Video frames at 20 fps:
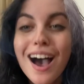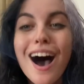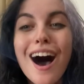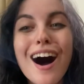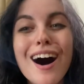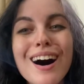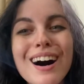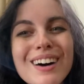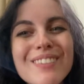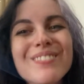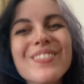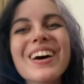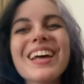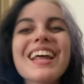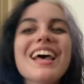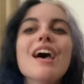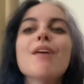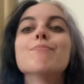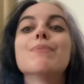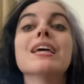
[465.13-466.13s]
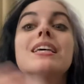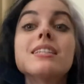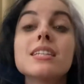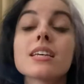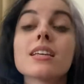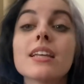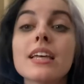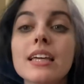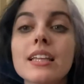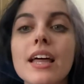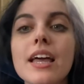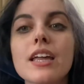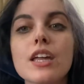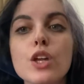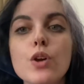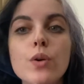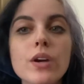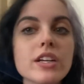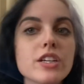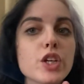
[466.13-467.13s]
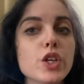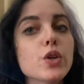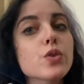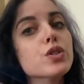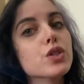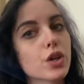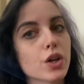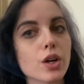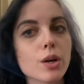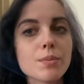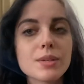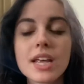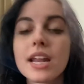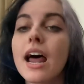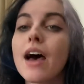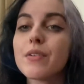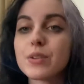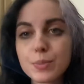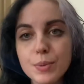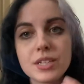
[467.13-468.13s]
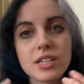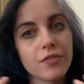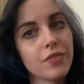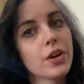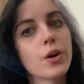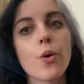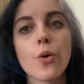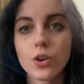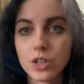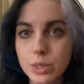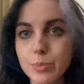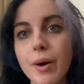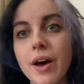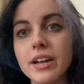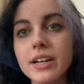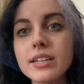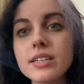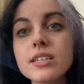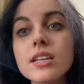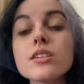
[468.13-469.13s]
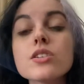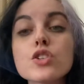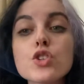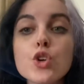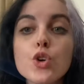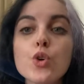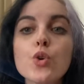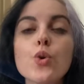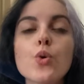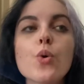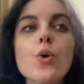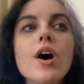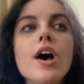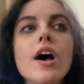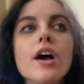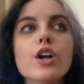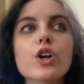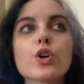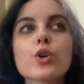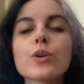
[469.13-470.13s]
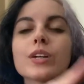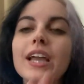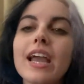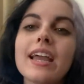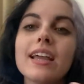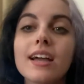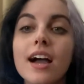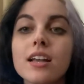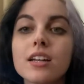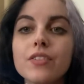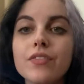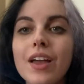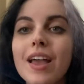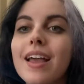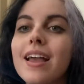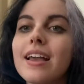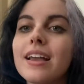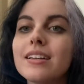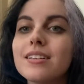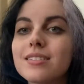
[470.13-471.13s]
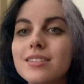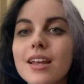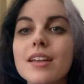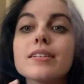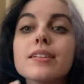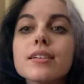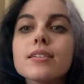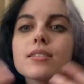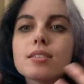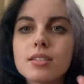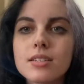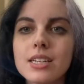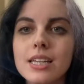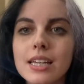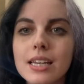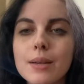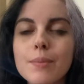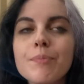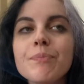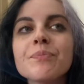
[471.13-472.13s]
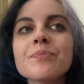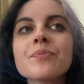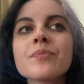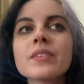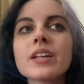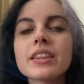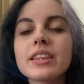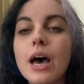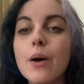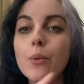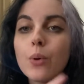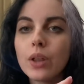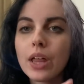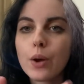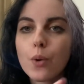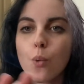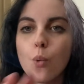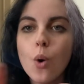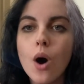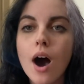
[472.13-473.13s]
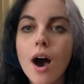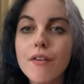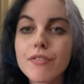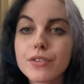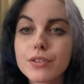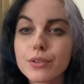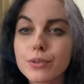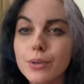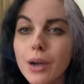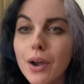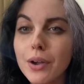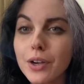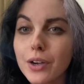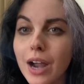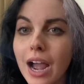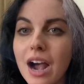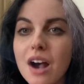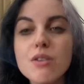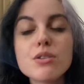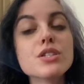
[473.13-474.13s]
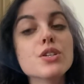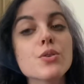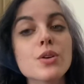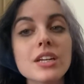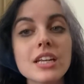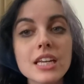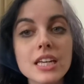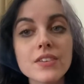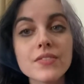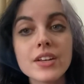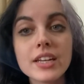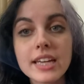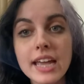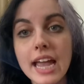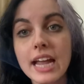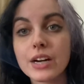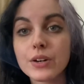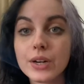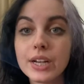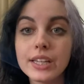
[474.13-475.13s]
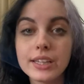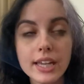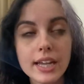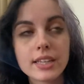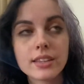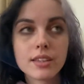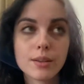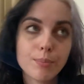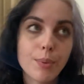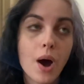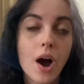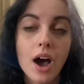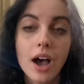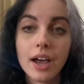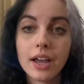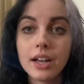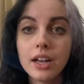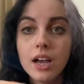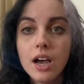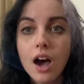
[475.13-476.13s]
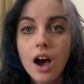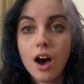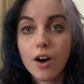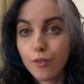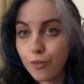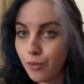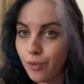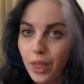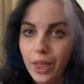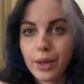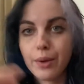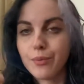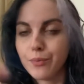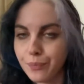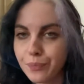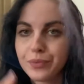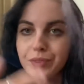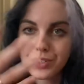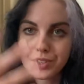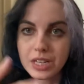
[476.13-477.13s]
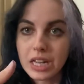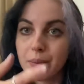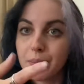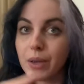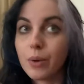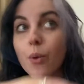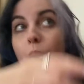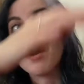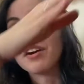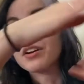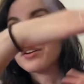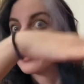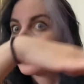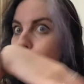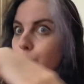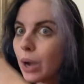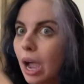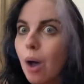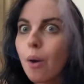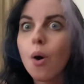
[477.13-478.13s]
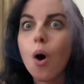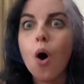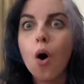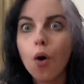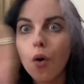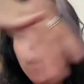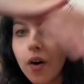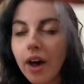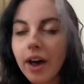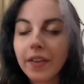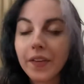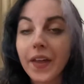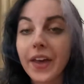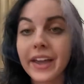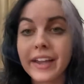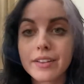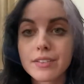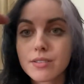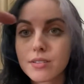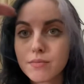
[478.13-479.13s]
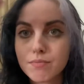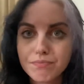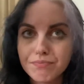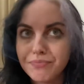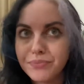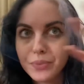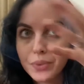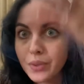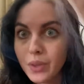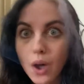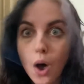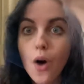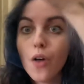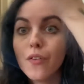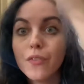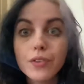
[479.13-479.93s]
um but basically like you can use herbs that have specific correspondences to create kind of a scented steam that will like waft throughout your house you can even carry like the pot of like steaming water throughout all like all of